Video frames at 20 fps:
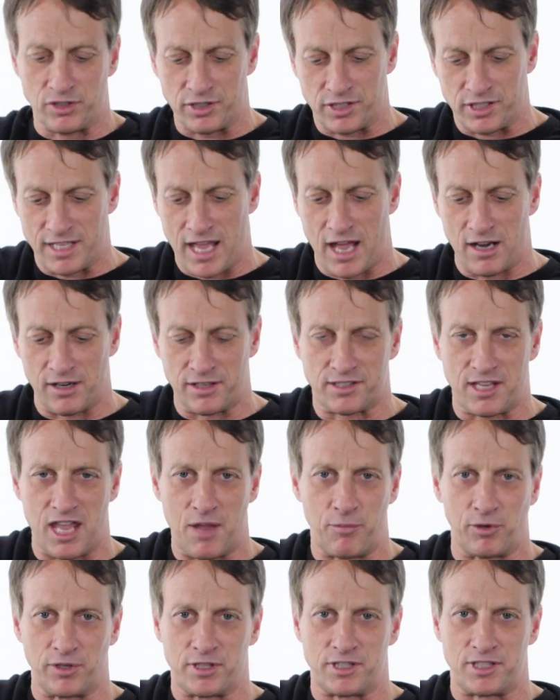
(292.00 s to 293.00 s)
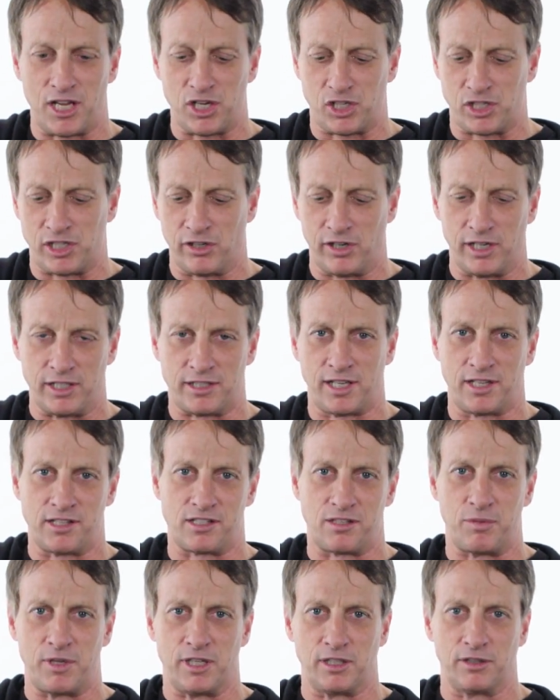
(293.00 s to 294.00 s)
you just stand on a skateboard stationary, it
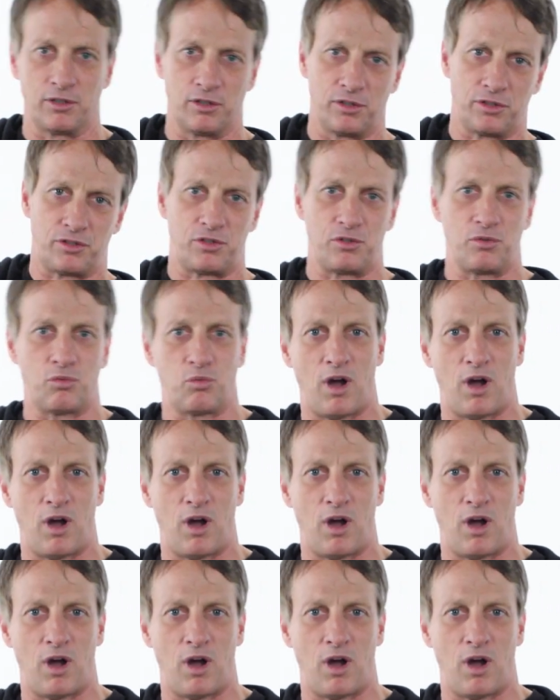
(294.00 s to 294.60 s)
tends to be a little too